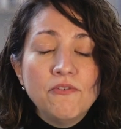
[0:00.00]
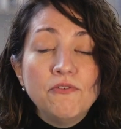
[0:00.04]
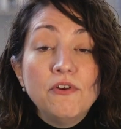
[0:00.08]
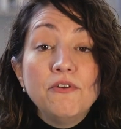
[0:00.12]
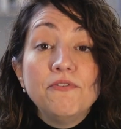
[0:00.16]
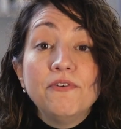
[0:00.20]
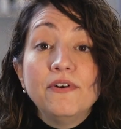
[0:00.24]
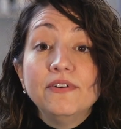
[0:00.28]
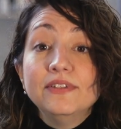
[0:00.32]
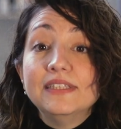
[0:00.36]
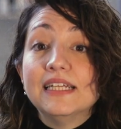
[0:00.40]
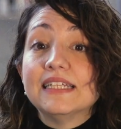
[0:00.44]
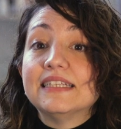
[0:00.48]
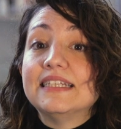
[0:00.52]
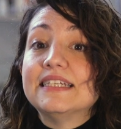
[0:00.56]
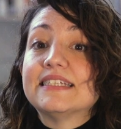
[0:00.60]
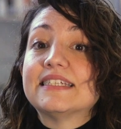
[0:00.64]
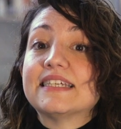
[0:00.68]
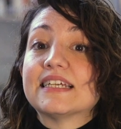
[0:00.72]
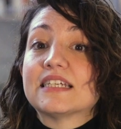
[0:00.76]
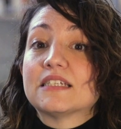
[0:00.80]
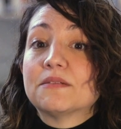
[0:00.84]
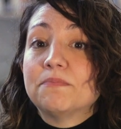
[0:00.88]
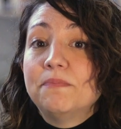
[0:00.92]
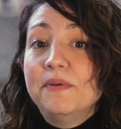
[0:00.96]
We found that
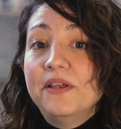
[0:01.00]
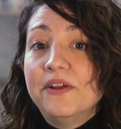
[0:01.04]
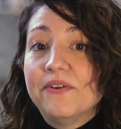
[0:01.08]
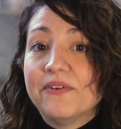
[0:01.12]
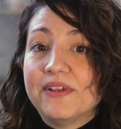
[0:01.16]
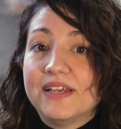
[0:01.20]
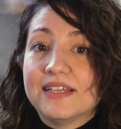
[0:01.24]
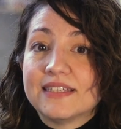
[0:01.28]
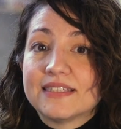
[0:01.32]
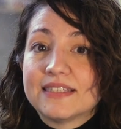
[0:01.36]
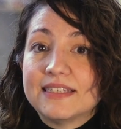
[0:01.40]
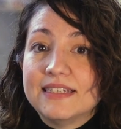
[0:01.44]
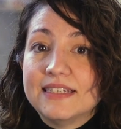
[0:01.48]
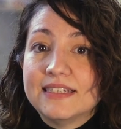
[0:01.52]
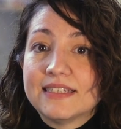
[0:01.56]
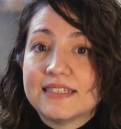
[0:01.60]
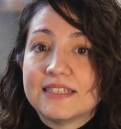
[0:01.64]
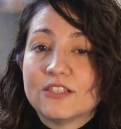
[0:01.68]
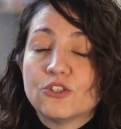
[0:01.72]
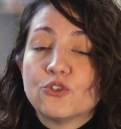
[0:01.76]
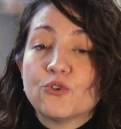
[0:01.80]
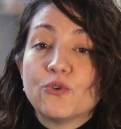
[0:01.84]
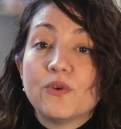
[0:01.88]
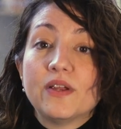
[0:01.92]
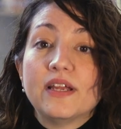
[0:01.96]
these
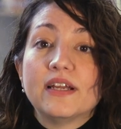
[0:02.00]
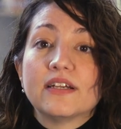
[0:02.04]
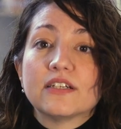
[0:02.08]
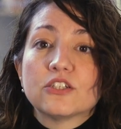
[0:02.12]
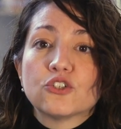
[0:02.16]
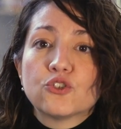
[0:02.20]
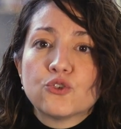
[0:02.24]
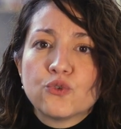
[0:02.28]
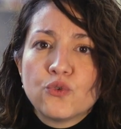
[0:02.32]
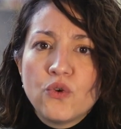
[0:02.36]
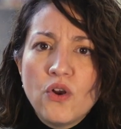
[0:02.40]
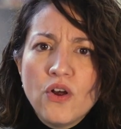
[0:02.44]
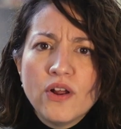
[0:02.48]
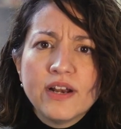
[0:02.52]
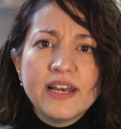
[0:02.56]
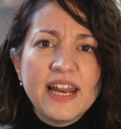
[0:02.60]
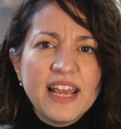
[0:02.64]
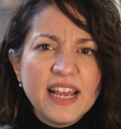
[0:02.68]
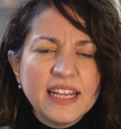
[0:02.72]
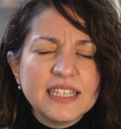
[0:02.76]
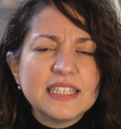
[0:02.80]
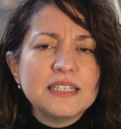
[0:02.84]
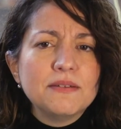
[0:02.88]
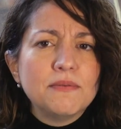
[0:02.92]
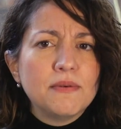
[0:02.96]
experiences trigger strong
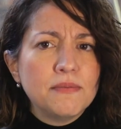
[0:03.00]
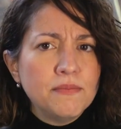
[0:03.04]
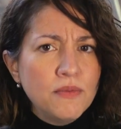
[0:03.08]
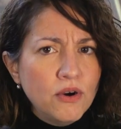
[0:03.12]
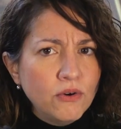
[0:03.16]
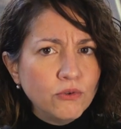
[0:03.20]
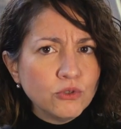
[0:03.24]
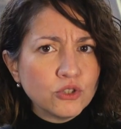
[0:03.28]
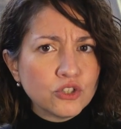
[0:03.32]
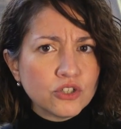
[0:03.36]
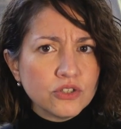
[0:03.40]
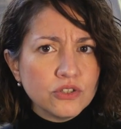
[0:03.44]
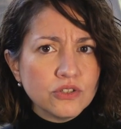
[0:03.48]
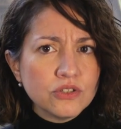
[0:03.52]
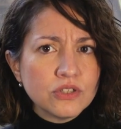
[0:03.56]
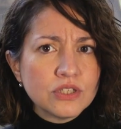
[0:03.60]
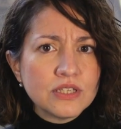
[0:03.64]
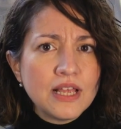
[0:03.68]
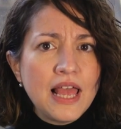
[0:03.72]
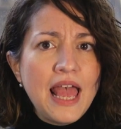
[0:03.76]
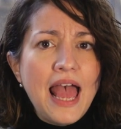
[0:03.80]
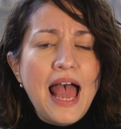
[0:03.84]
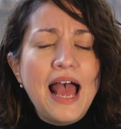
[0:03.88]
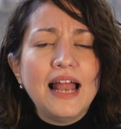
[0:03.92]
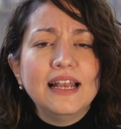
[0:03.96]
negative
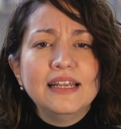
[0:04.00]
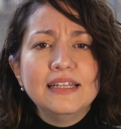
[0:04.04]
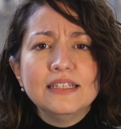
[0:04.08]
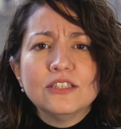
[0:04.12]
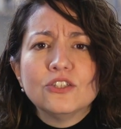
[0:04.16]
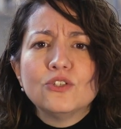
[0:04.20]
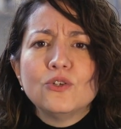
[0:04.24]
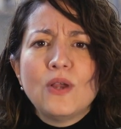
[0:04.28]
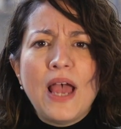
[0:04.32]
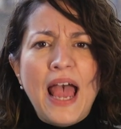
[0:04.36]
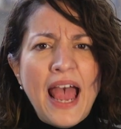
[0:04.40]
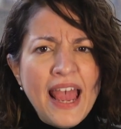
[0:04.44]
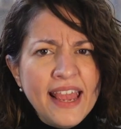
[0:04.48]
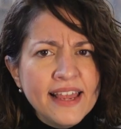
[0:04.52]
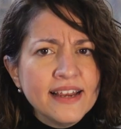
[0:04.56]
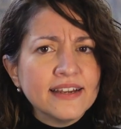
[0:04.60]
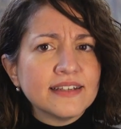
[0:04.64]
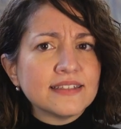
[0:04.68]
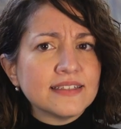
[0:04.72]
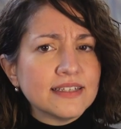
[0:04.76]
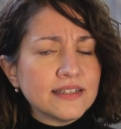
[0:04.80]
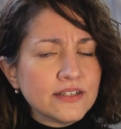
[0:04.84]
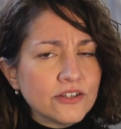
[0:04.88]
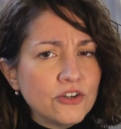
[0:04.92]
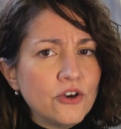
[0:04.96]
emotions and lead to
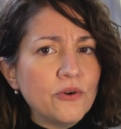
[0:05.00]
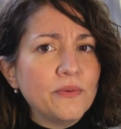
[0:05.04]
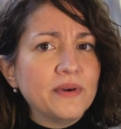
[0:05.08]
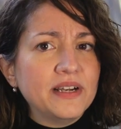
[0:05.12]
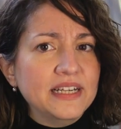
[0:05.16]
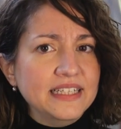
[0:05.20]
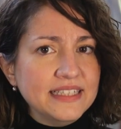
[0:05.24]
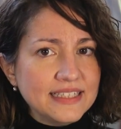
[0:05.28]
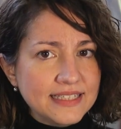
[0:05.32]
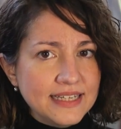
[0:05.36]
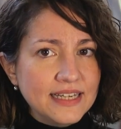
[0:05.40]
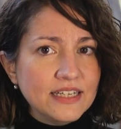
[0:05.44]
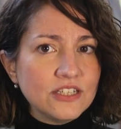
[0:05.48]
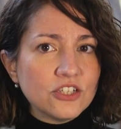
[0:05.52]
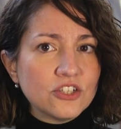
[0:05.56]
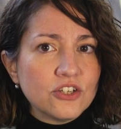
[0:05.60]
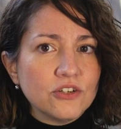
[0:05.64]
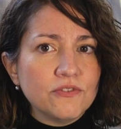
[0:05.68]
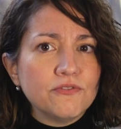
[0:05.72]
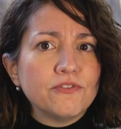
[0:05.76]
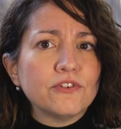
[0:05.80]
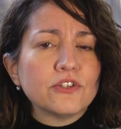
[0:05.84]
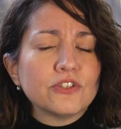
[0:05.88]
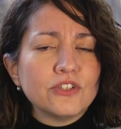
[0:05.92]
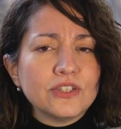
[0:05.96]
higher turnover
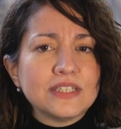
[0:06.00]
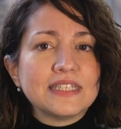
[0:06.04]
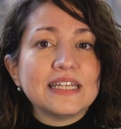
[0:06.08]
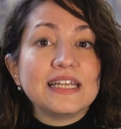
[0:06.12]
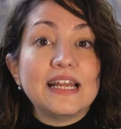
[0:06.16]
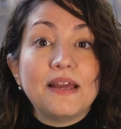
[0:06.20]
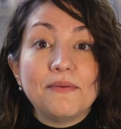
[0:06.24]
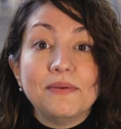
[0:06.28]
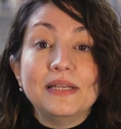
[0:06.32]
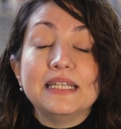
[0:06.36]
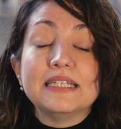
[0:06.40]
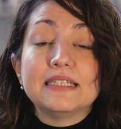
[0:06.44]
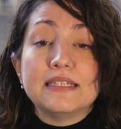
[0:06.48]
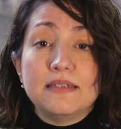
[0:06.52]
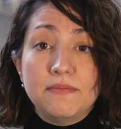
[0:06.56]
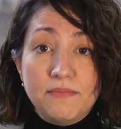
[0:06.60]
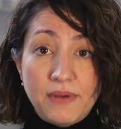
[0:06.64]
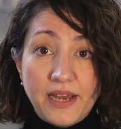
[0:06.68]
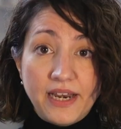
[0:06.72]
intention for sustainability